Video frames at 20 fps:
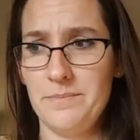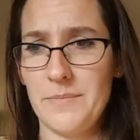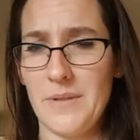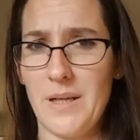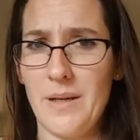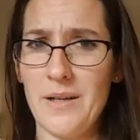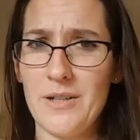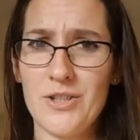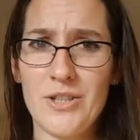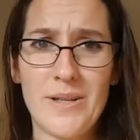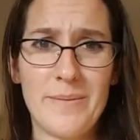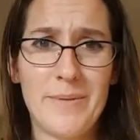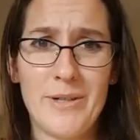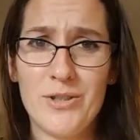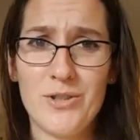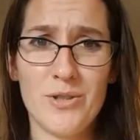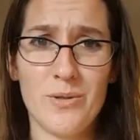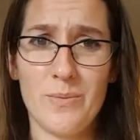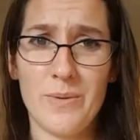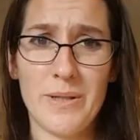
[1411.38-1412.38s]
Actually, I'm
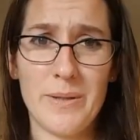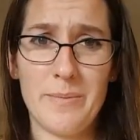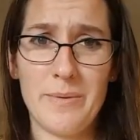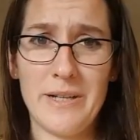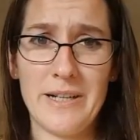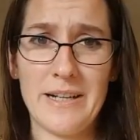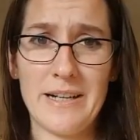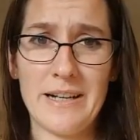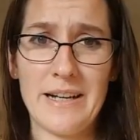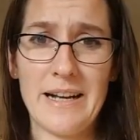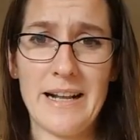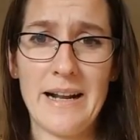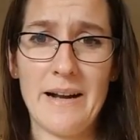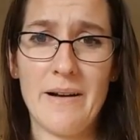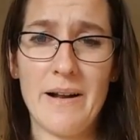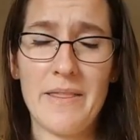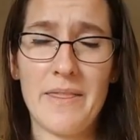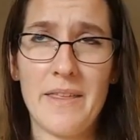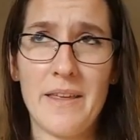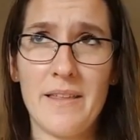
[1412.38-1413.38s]
not sure when they're planning on getting out.
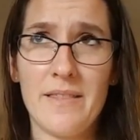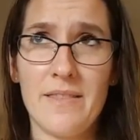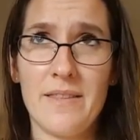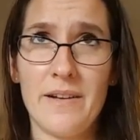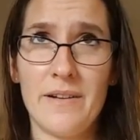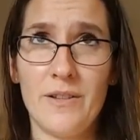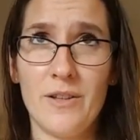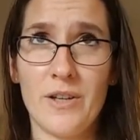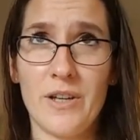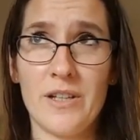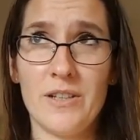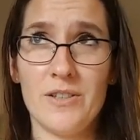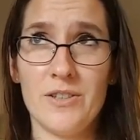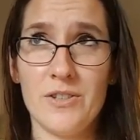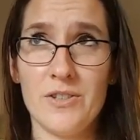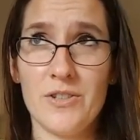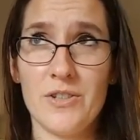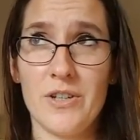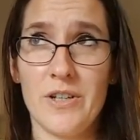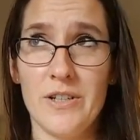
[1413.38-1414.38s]
I think they're looking
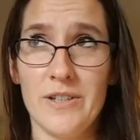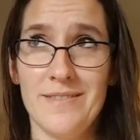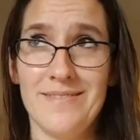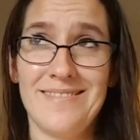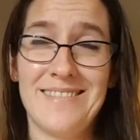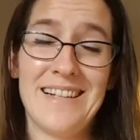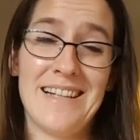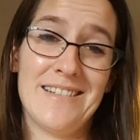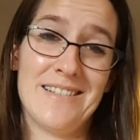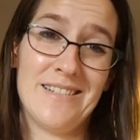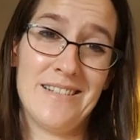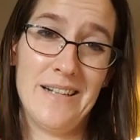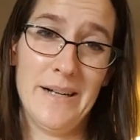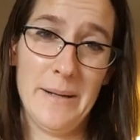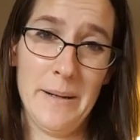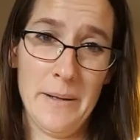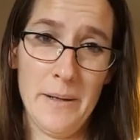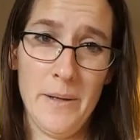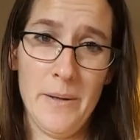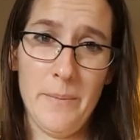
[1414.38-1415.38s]
to start test
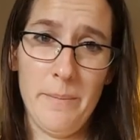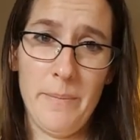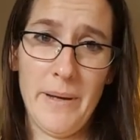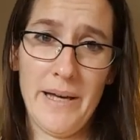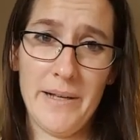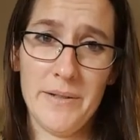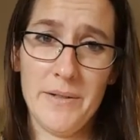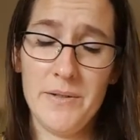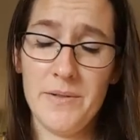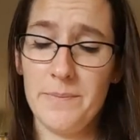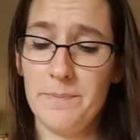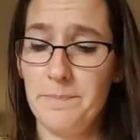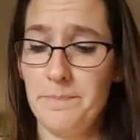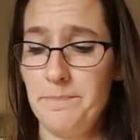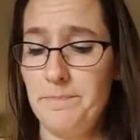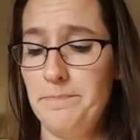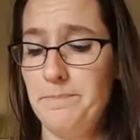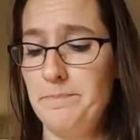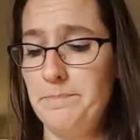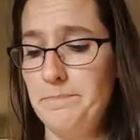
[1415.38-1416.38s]
knit patterns
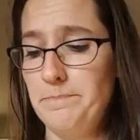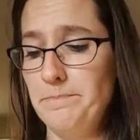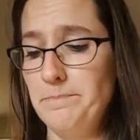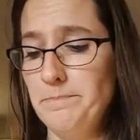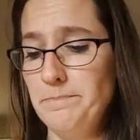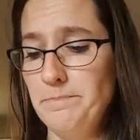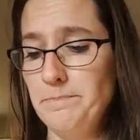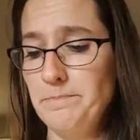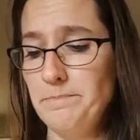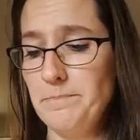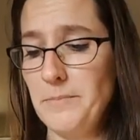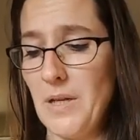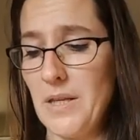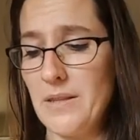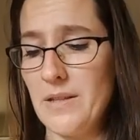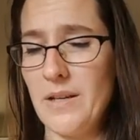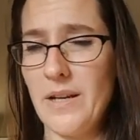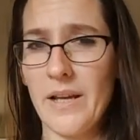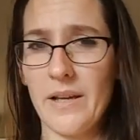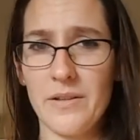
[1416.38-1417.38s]

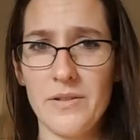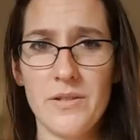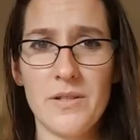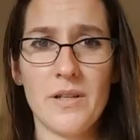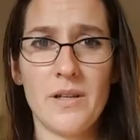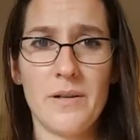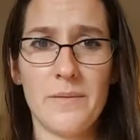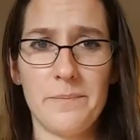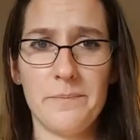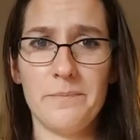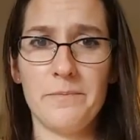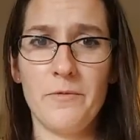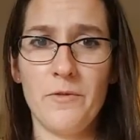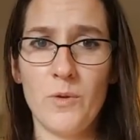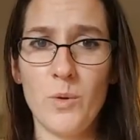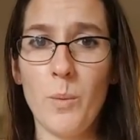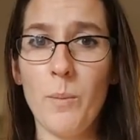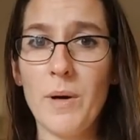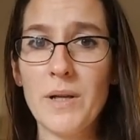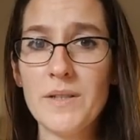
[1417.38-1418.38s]
in the next
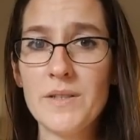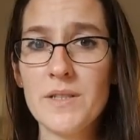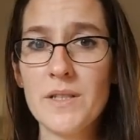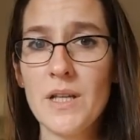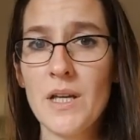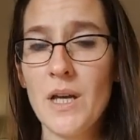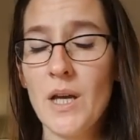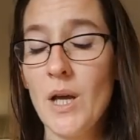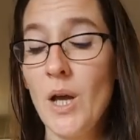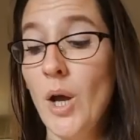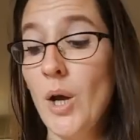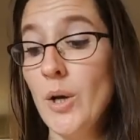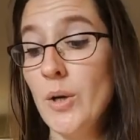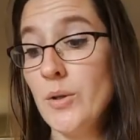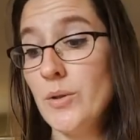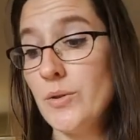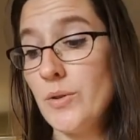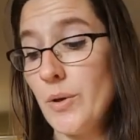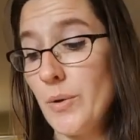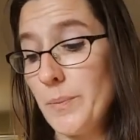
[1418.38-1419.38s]
few months.
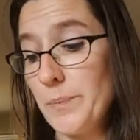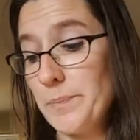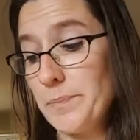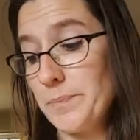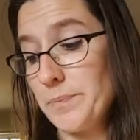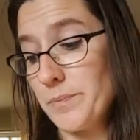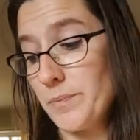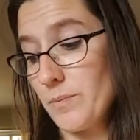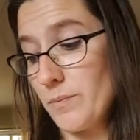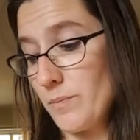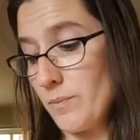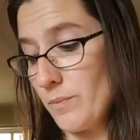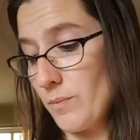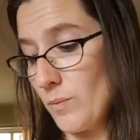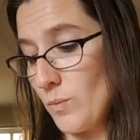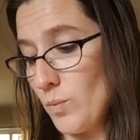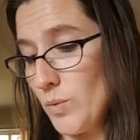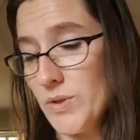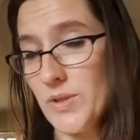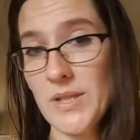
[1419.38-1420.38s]
So
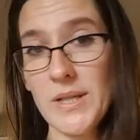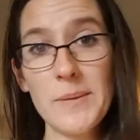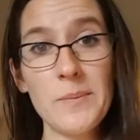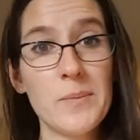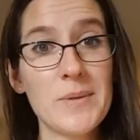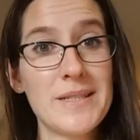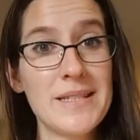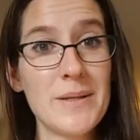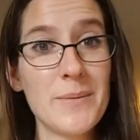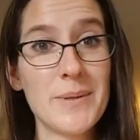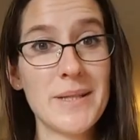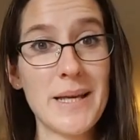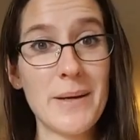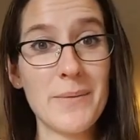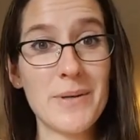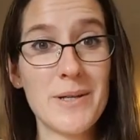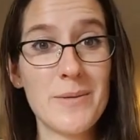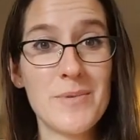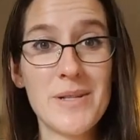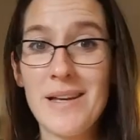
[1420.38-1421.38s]
we'll see. We'll see when that
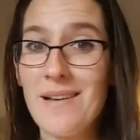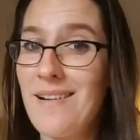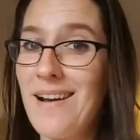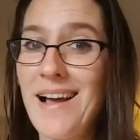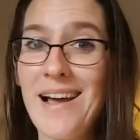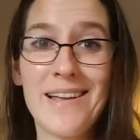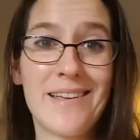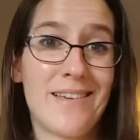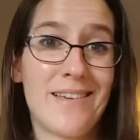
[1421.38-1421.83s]
one comes out.